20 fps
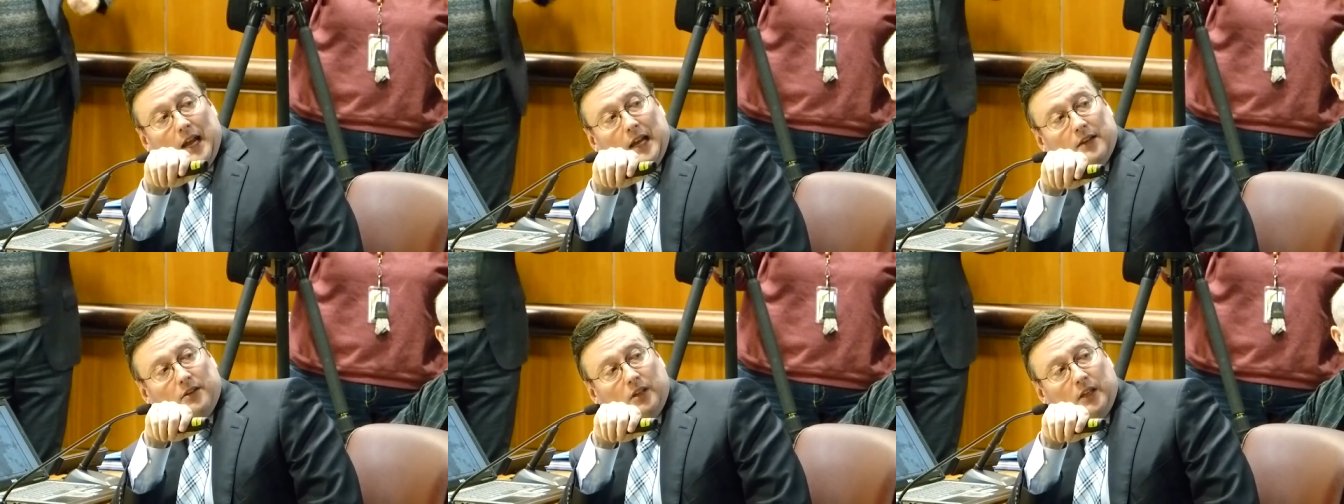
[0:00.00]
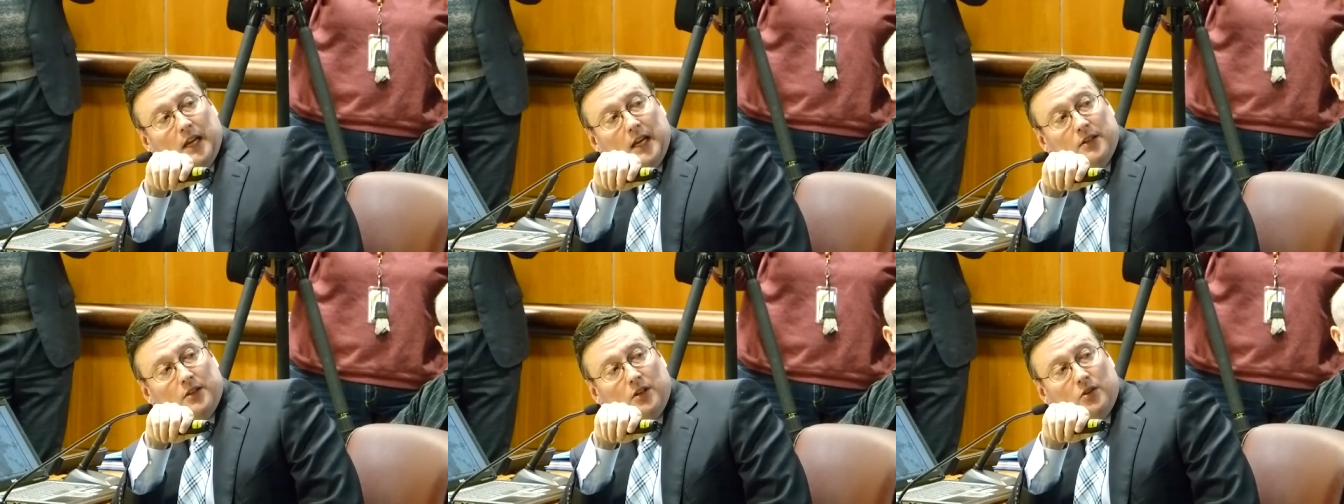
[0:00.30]
as the
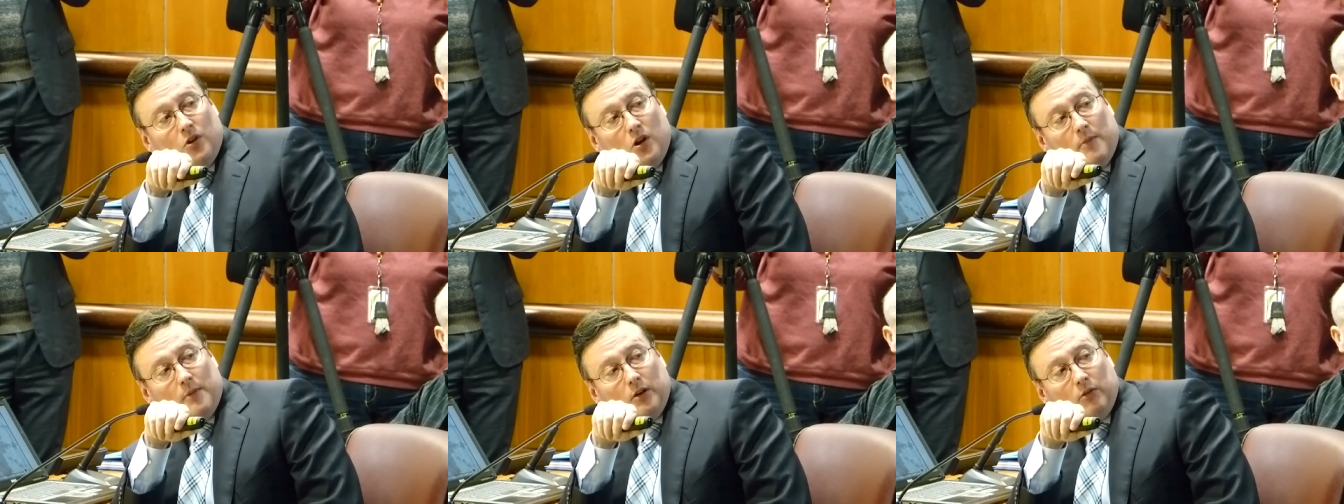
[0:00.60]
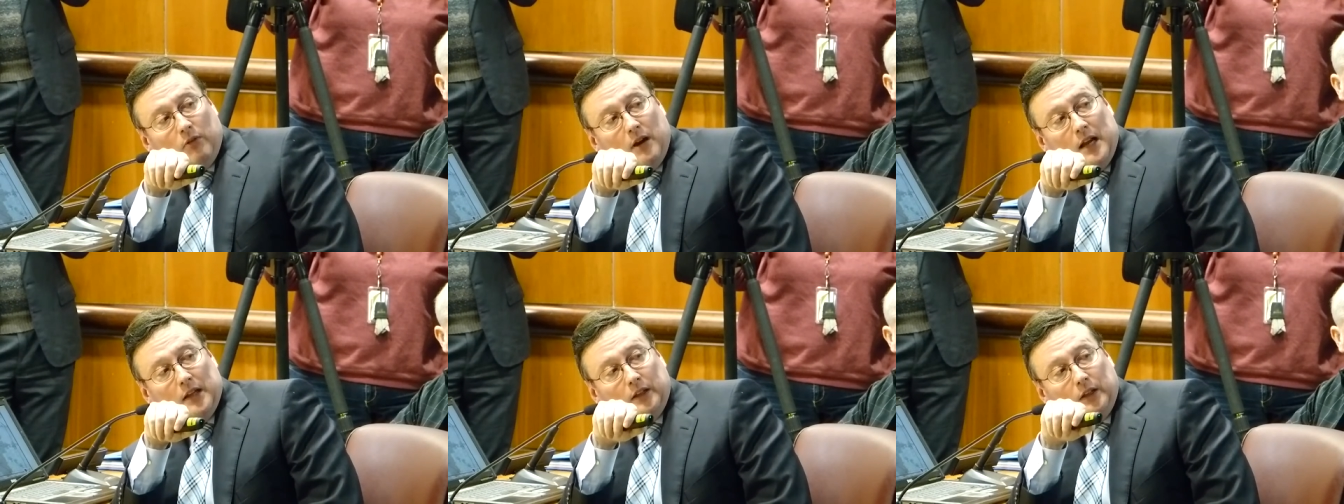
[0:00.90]
KC Terminal
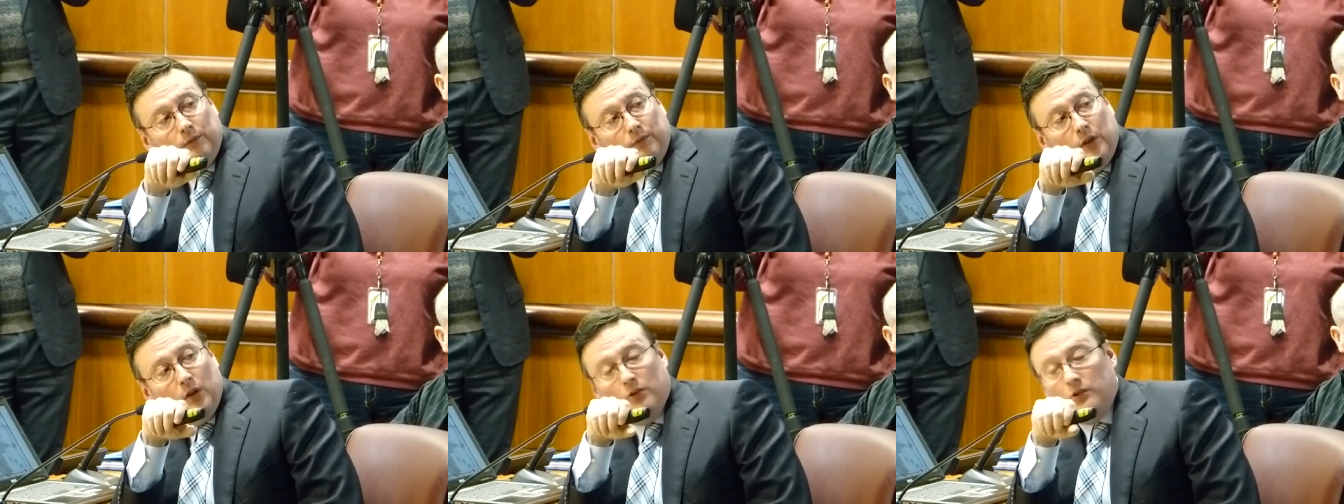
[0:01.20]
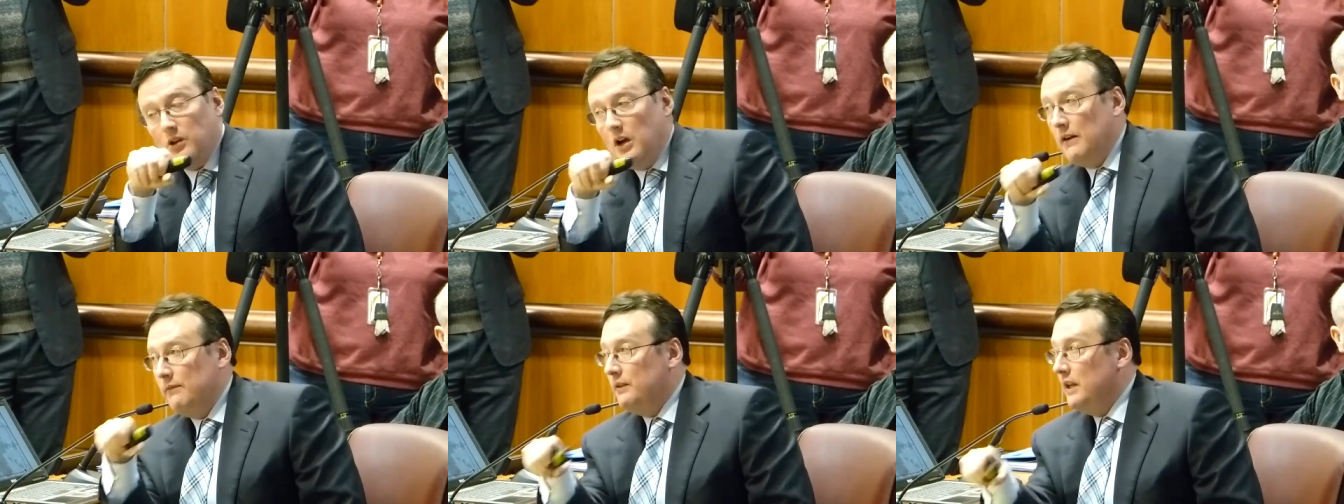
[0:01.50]
route that
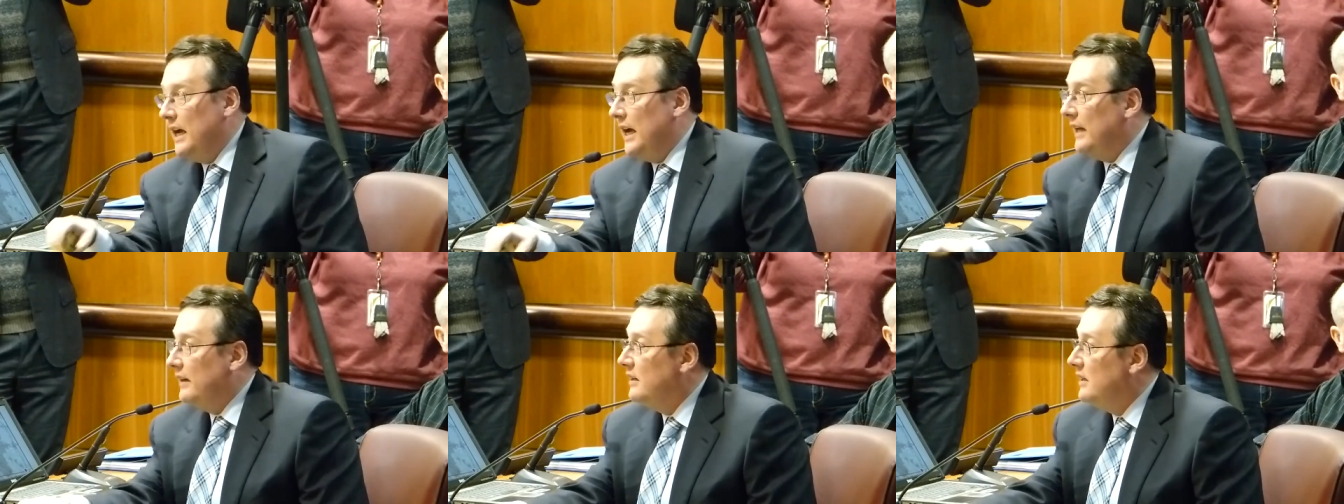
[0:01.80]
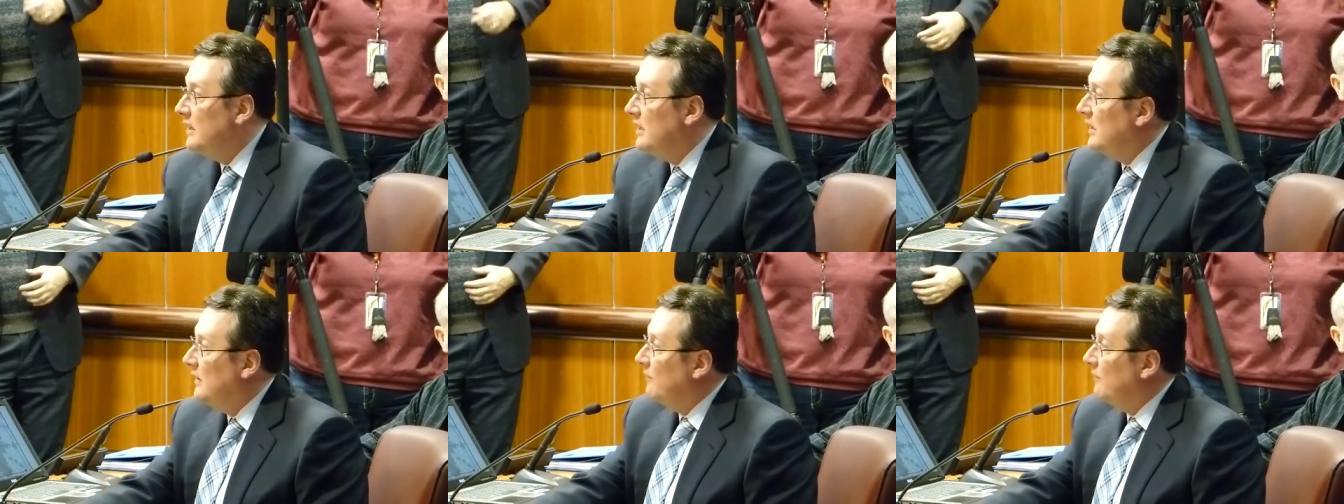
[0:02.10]
flows off that.